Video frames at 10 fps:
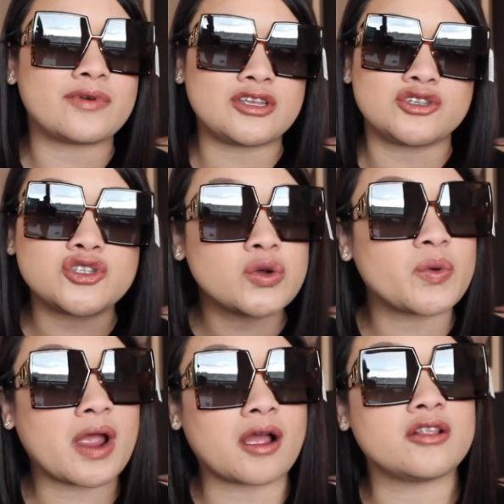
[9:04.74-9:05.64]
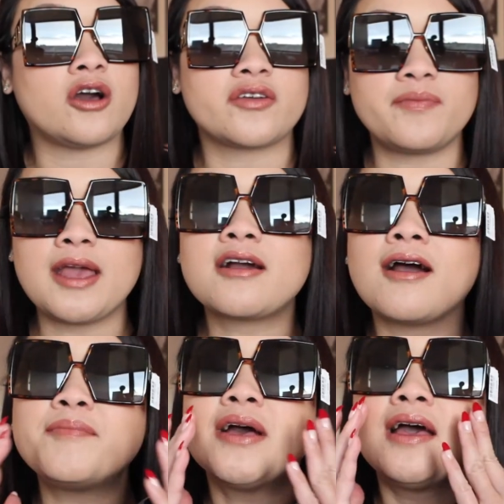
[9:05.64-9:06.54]
when you do wear a lot of
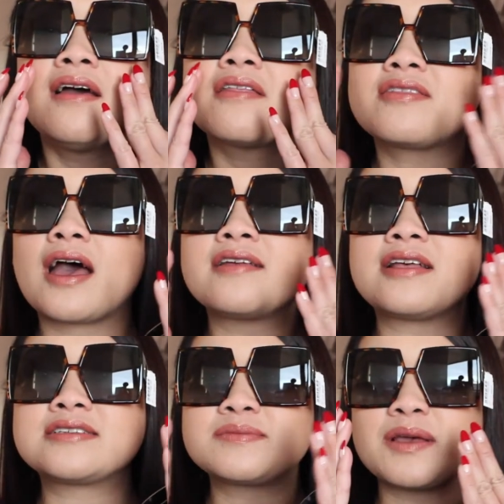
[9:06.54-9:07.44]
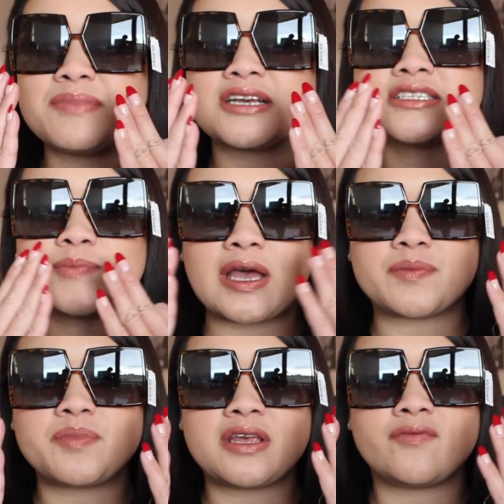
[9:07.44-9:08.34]
makeup that is my biggest
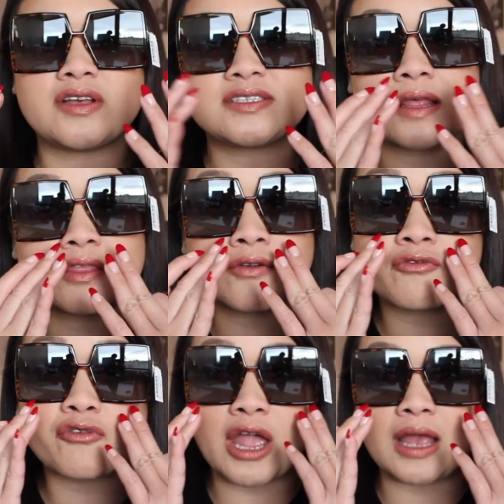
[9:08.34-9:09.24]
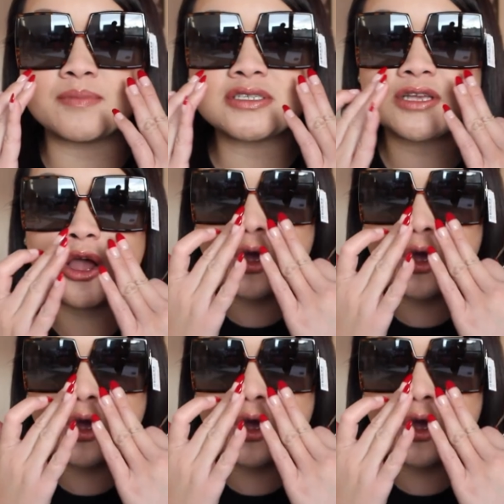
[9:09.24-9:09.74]
pet peeve is that the frames